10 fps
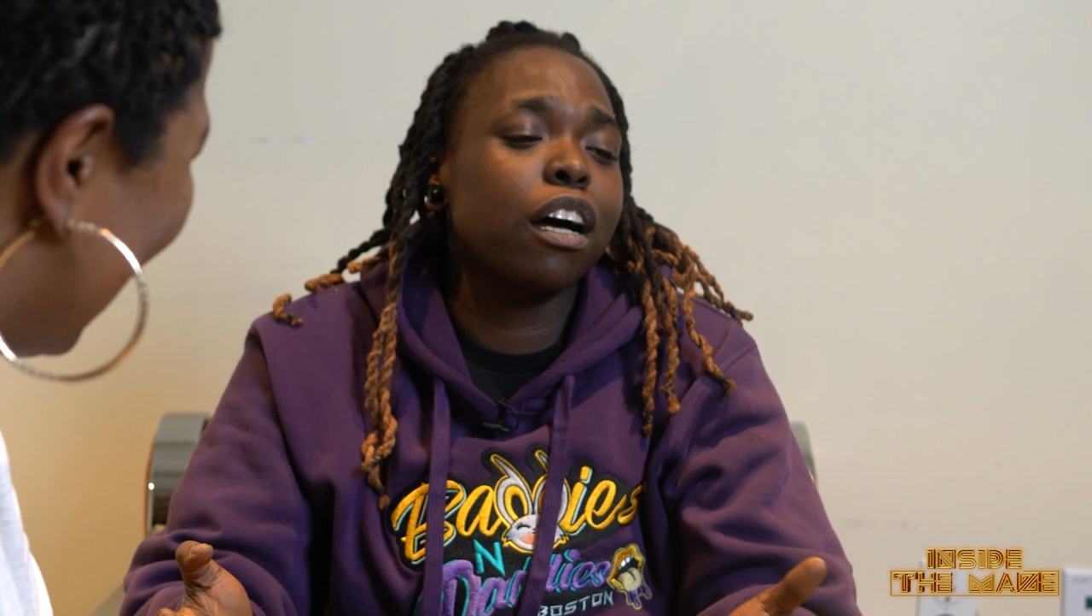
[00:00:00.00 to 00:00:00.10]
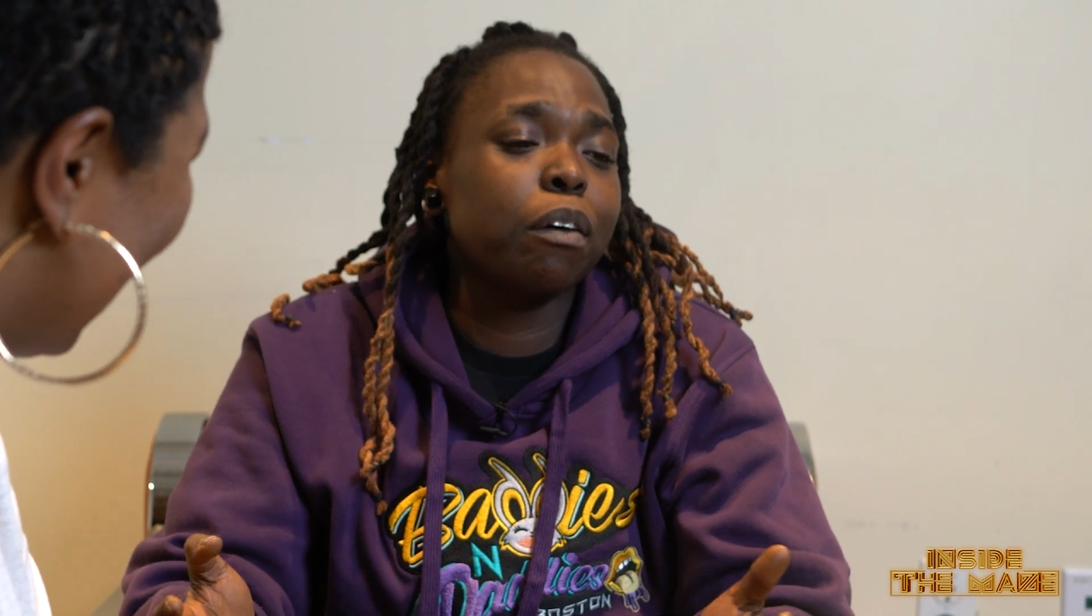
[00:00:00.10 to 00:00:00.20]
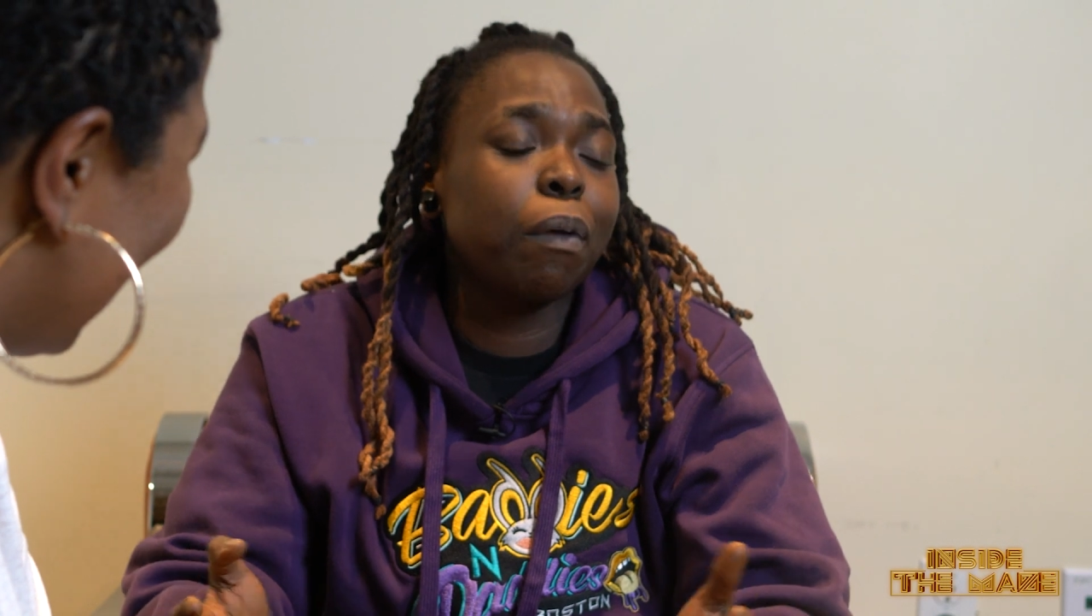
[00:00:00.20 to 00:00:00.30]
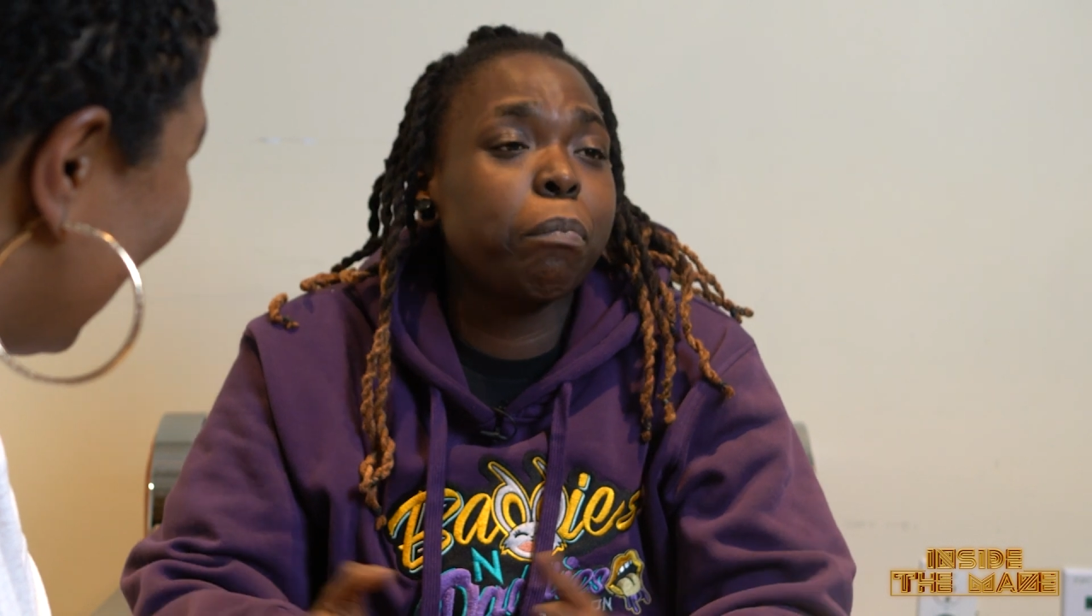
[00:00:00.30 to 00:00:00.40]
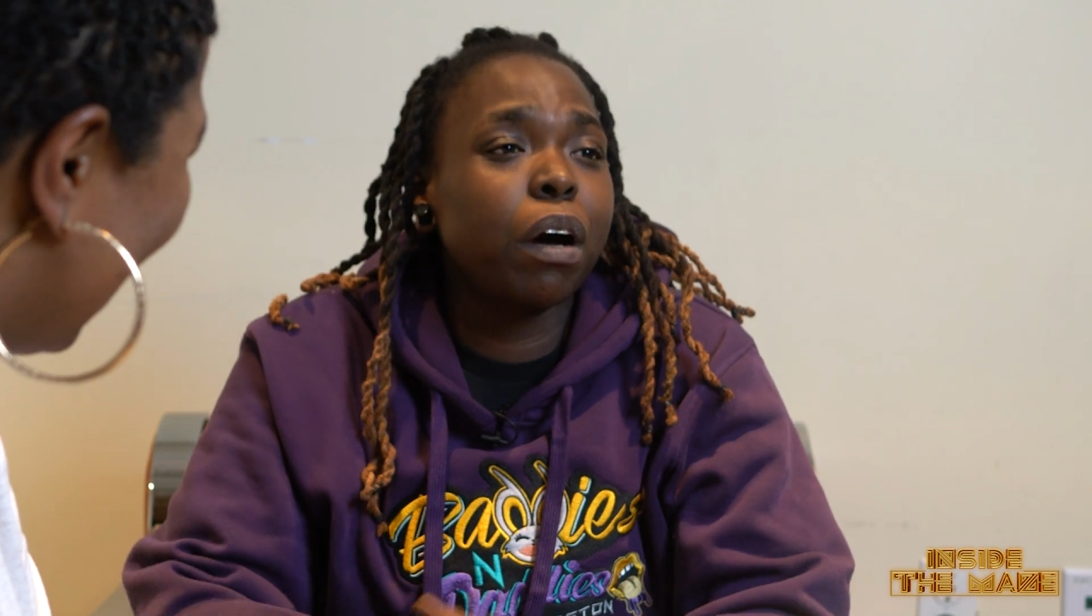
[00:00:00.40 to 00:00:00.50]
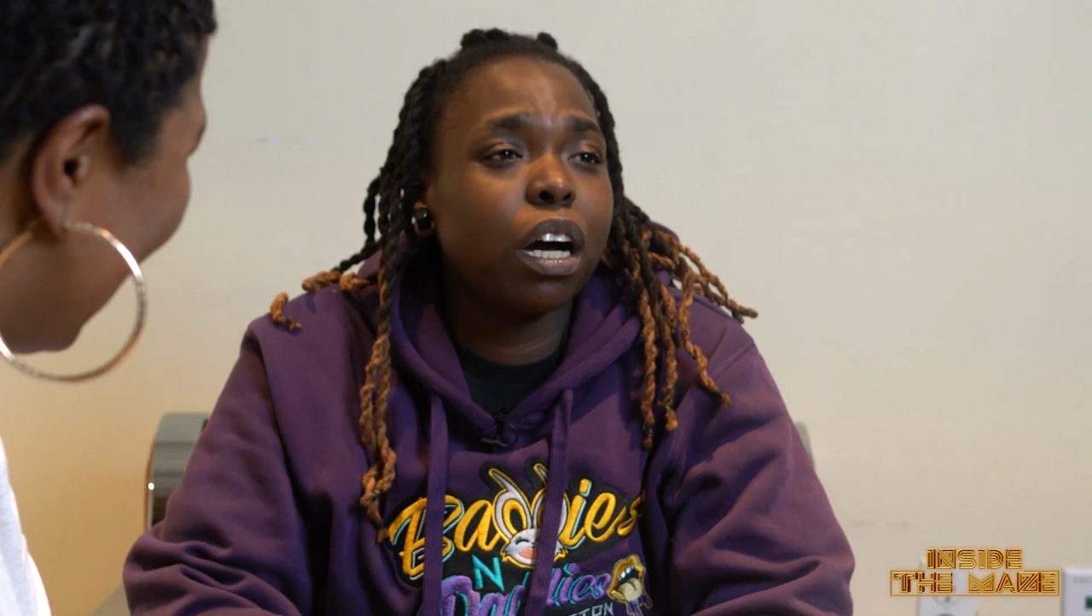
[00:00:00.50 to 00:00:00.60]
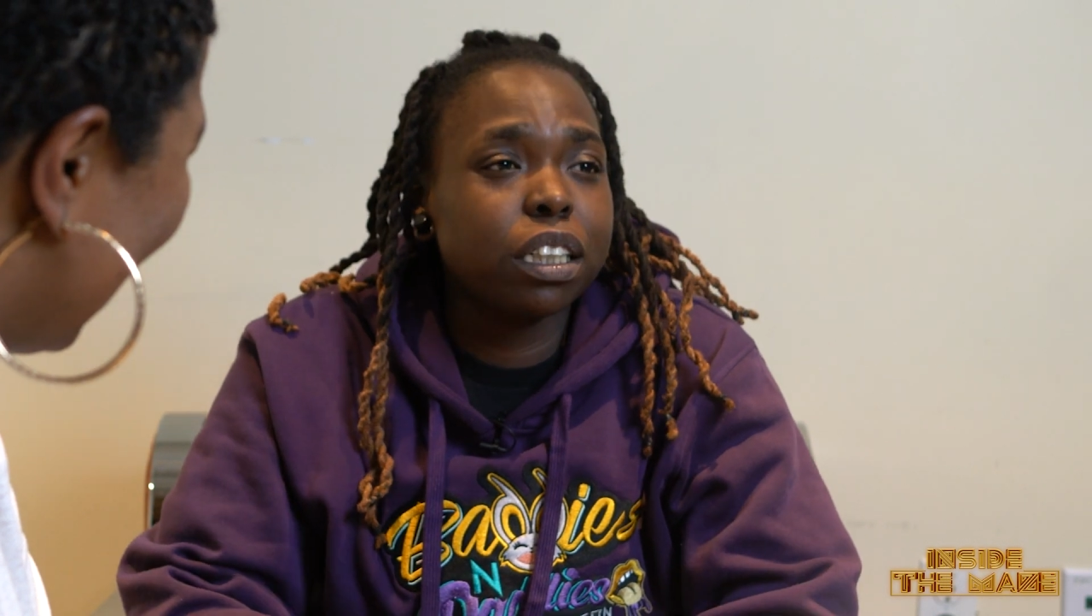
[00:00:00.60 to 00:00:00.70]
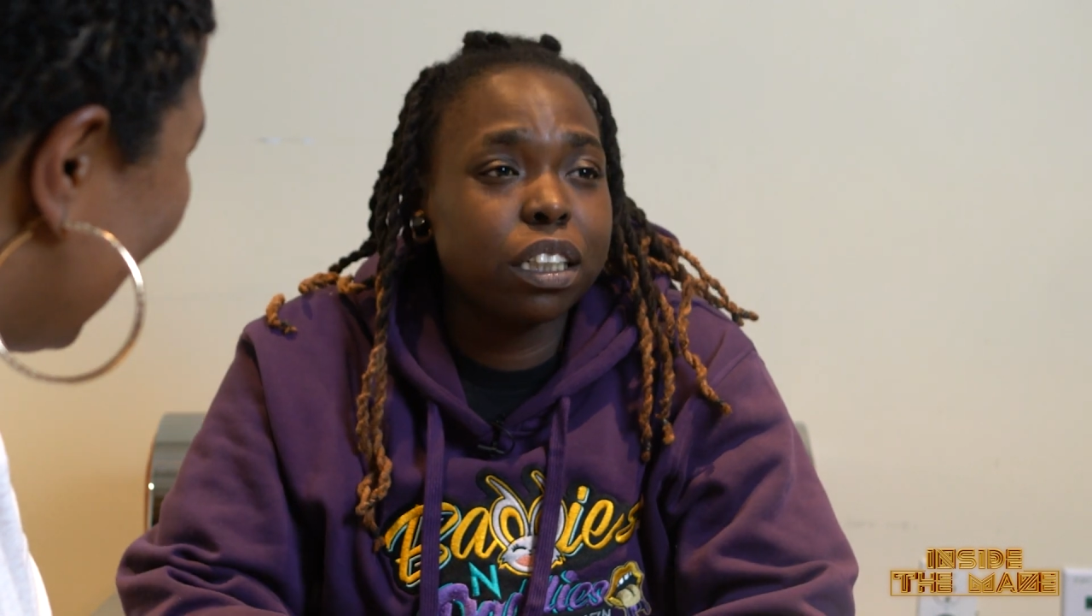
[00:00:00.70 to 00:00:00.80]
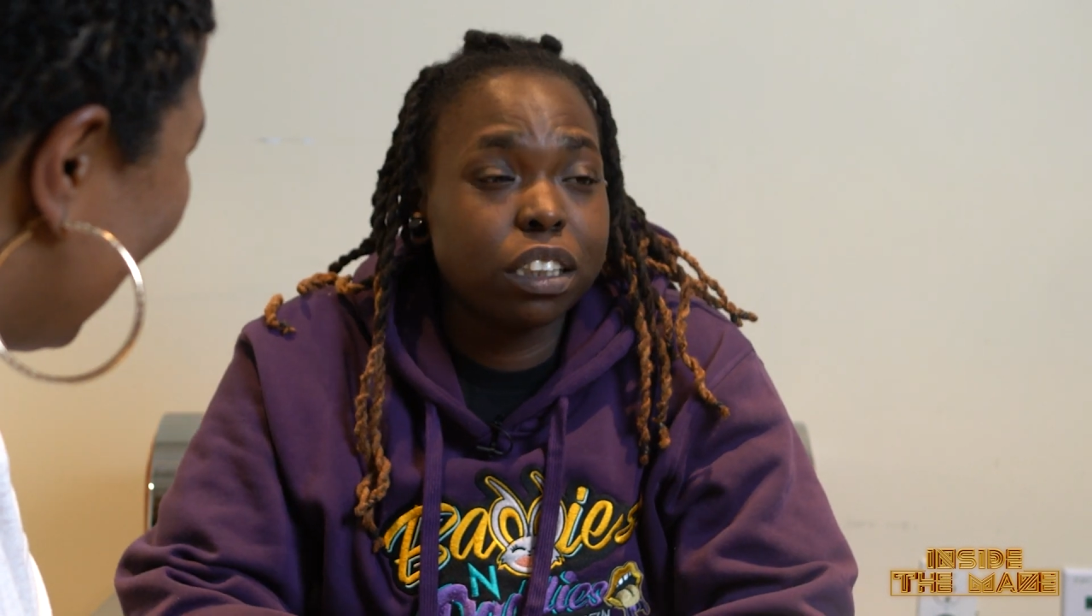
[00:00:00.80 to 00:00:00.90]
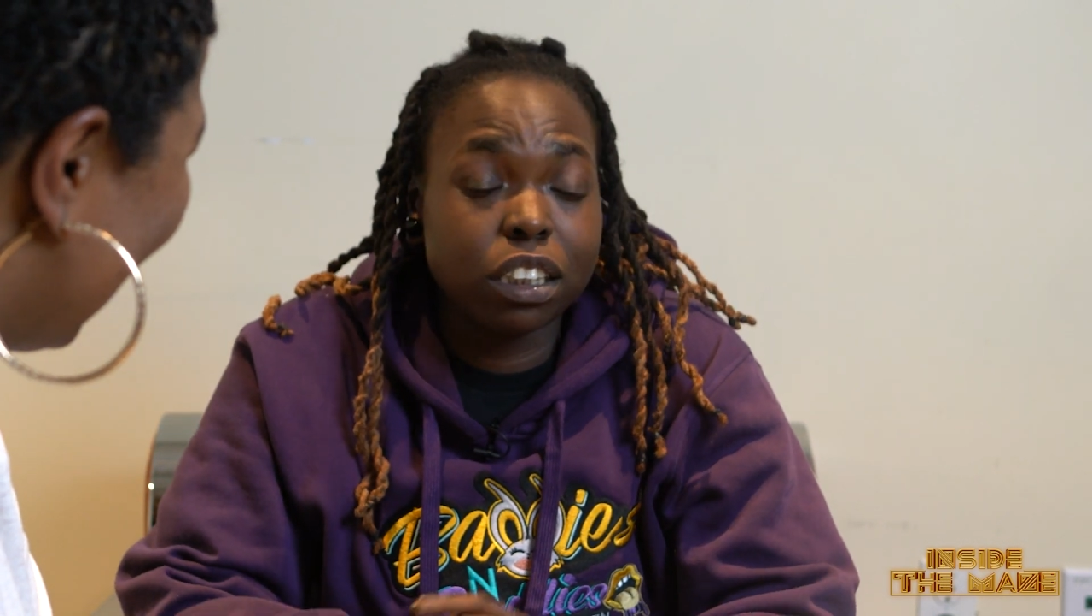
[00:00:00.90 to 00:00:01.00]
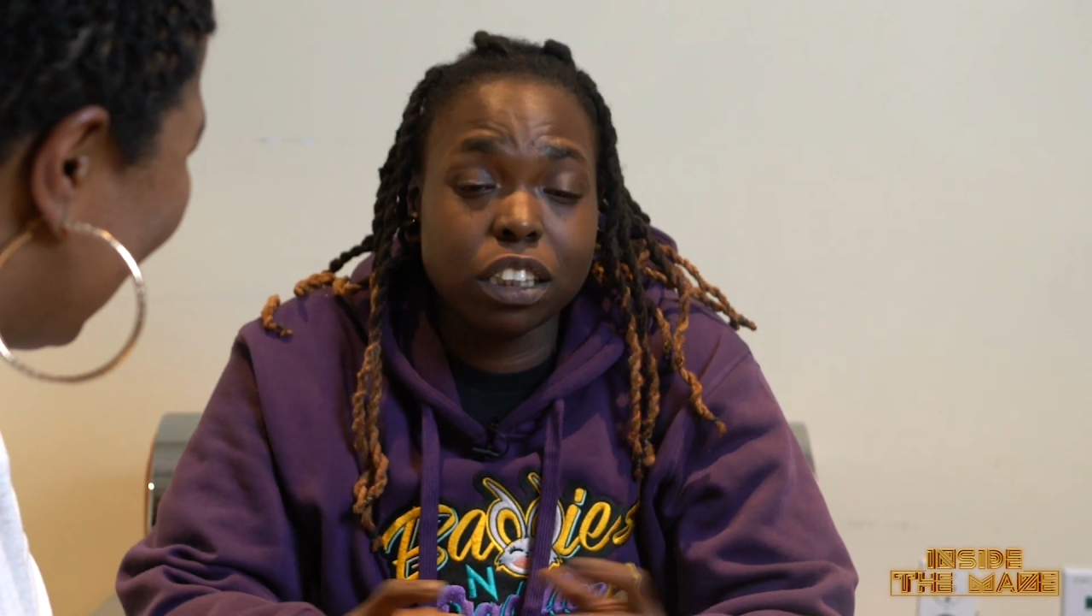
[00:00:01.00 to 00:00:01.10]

My partner,